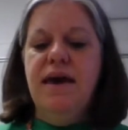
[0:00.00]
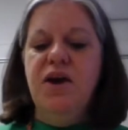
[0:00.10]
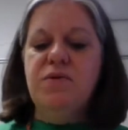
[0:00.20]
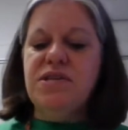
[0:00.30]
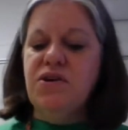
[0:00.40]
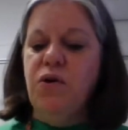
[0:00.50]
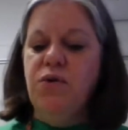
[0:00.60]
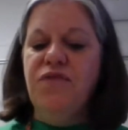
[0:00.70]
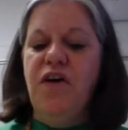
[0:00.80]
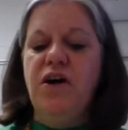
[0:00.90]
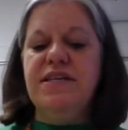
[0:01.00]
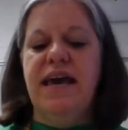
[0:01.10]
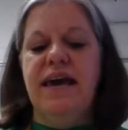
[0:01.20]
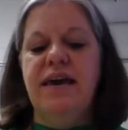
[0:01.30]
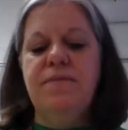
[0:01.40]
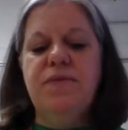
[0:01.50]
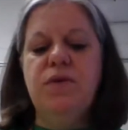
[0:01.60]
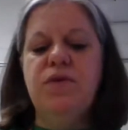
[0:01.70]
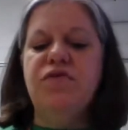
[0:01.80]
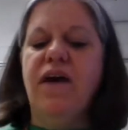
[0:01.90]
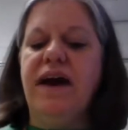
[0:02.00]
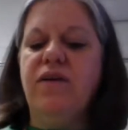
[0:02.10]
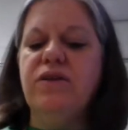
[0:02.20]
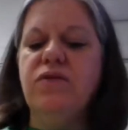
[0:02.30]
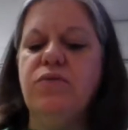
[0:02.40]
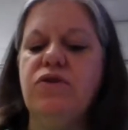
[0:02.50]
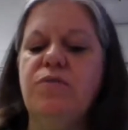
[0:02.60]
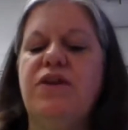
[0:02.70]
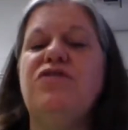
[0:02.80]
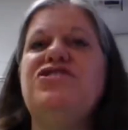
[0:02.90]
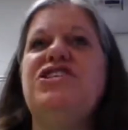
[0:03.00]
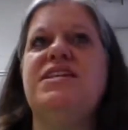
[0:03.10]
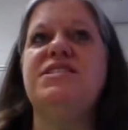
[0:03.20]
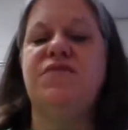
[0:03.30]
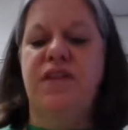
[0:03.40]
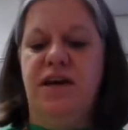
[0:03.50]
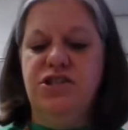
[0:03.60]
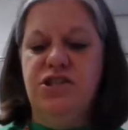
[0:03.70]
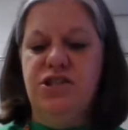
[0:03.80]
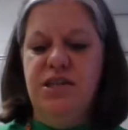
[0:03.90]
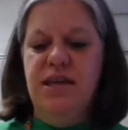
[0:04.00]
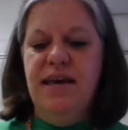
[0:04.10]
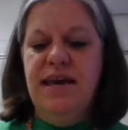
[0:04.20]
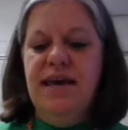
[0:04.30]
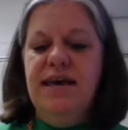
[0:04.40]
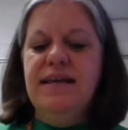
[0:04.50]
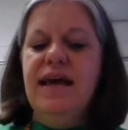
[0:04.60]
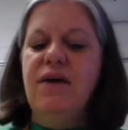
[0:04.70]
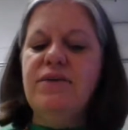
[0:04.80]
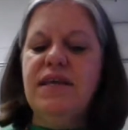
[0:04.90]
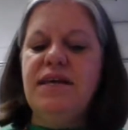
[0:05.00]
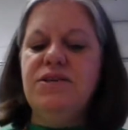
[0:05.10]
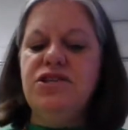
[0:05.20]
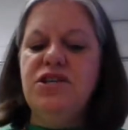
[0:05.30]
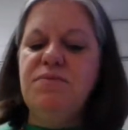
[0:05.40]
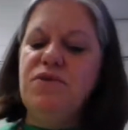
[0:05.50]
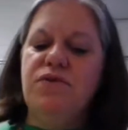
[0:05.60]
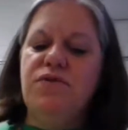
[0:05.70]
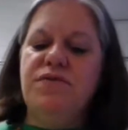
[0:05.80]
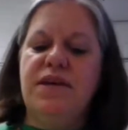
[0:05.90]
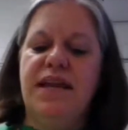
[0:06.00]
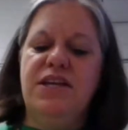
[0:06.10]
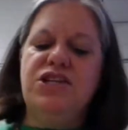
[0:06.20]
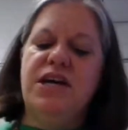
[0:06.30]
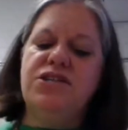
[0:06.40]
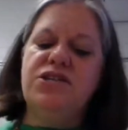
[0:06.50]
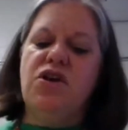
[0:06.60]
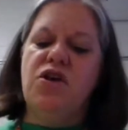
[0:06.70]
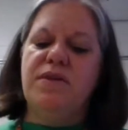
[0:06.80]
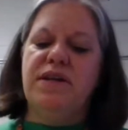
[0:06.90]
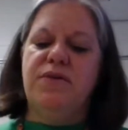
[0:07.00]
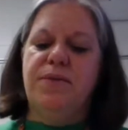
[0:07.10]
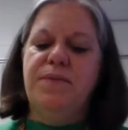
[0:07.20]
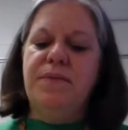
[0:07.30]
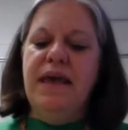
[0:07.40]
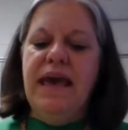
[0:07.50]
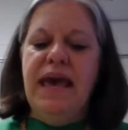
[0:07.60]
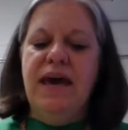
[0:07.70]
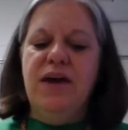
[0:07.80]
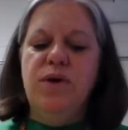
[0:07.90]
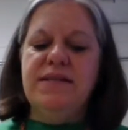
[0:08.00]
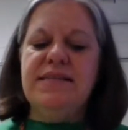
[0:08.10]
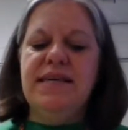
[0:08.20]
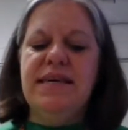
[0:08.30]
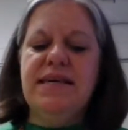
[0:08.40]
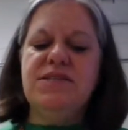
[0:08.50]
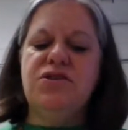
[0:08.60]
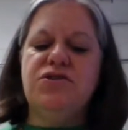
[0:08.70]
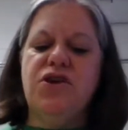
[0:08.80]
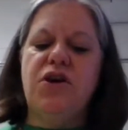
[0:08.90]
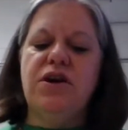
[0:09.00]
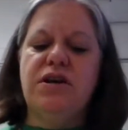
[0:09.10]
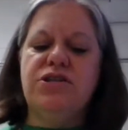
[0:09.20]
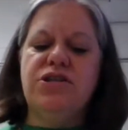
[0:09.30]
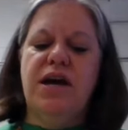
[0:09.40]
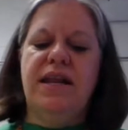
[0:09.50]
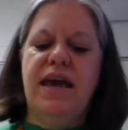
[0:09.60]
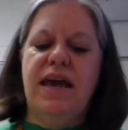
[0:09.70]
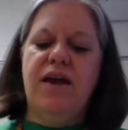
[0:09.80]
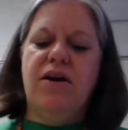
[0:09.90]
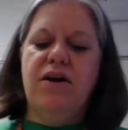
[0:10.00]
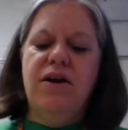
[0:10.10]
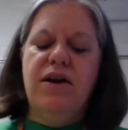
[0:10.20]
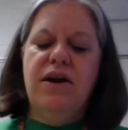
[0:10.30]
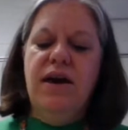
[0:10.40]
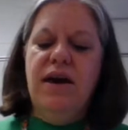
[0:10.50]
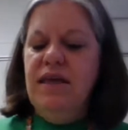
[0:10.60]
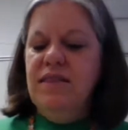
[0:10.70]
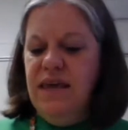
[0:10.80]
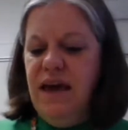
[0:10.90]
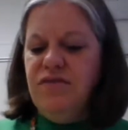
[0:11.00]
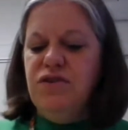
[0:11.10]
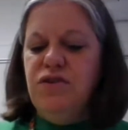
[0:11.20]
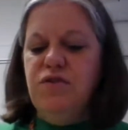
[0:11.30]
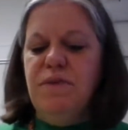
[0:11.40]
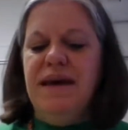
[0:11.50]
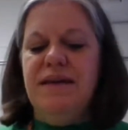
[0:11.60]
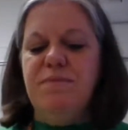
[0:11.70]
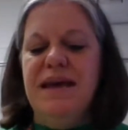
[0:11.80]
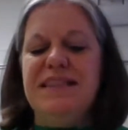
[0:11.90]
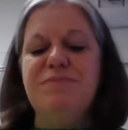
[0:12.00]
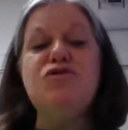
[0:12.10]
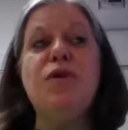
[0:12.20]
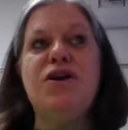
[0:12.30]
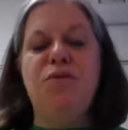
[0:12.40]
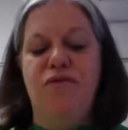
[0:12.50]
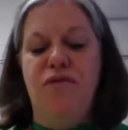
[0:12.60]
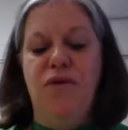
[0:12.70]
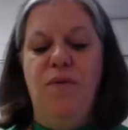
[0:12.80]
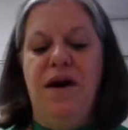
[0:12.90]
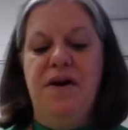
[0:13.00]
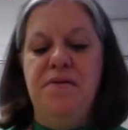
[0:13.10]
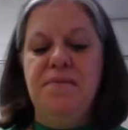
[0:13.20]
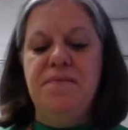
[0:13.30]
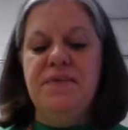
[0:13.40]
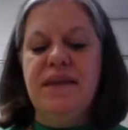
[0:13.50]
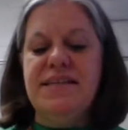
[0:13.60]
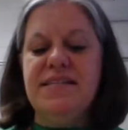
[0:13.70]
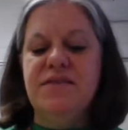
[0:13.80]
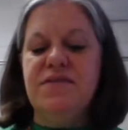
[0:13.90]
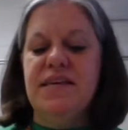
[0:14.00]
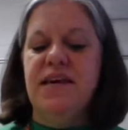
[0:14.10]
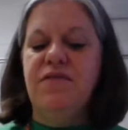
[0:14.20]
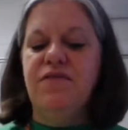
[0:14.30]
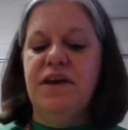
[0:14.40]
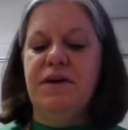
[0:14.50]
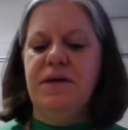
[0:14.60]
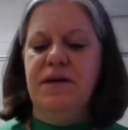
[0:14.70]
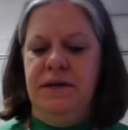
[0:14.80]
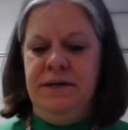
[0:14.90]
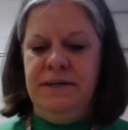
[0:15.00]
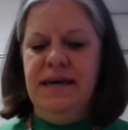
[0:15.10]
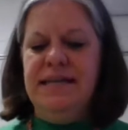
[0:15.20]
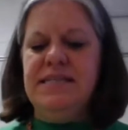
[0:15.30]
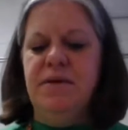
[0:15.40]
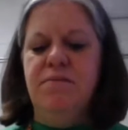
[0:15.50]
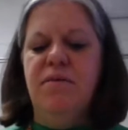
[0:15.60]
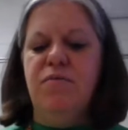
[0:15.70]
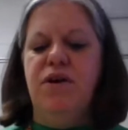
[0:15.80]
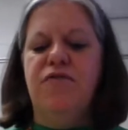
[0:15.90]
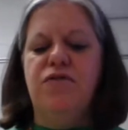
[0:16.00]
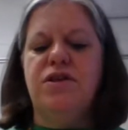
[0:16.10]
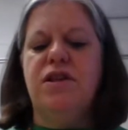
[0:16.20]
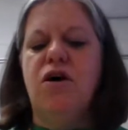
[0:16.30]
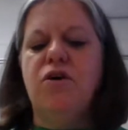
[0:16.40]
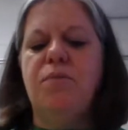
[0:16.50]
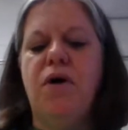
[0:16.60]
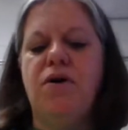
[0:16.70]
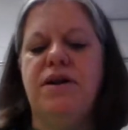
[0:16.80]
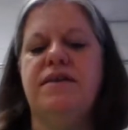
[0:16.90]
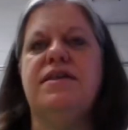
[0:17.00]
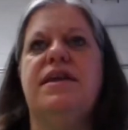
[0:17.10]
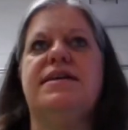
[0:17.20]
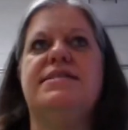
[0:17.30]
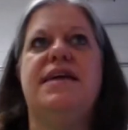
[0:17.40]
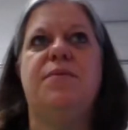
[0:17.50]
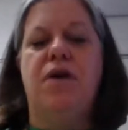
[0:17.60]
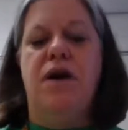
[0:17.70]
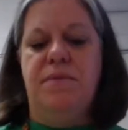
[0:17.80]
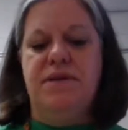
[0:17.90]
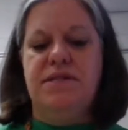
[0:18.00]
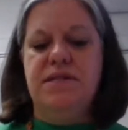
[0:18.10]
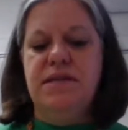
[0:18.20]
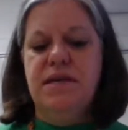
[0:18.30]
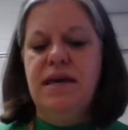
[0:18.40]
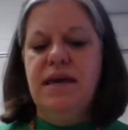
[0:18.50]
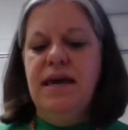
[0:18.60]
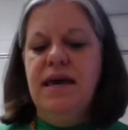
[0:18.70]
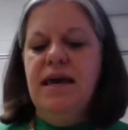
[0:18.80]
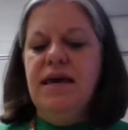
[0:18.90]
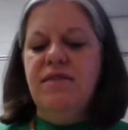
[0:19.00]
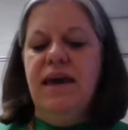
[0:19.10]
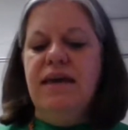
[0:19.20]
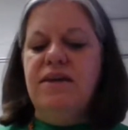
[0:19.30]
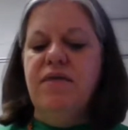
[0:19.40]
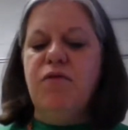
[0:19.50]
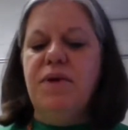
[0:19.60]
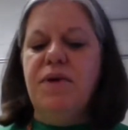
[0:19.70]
It was a cold fall day, with fire in the room and her cheeks flushed. Now and then she moved, and he changed his arm a little, and once he kissed her dark, shining hair. The afternoon may had made them tranquil for a while, as if to give them a deep memory for the long parting the next day promised. They had never